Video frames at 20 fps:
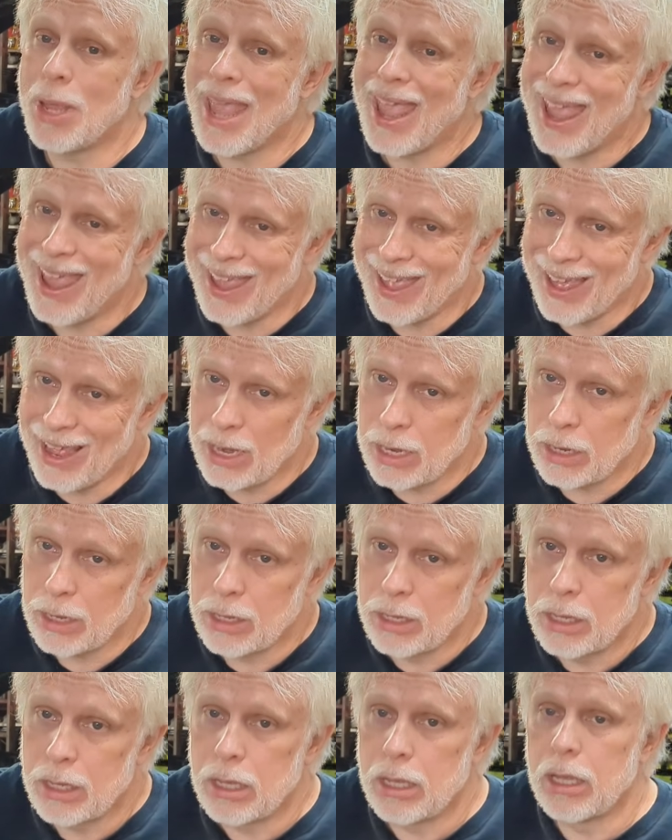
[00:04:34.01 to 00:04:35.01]
can.
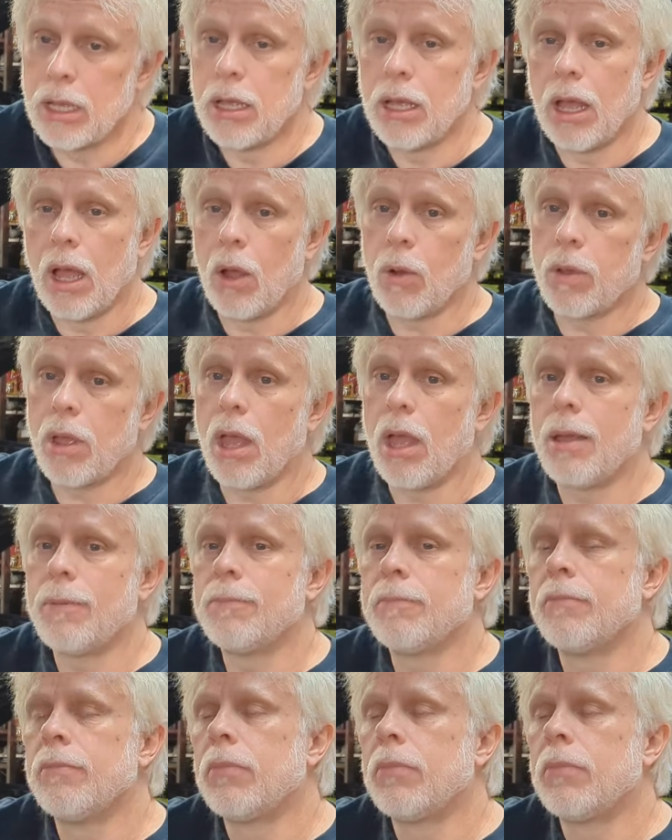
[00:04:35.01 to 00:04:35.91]
Okay.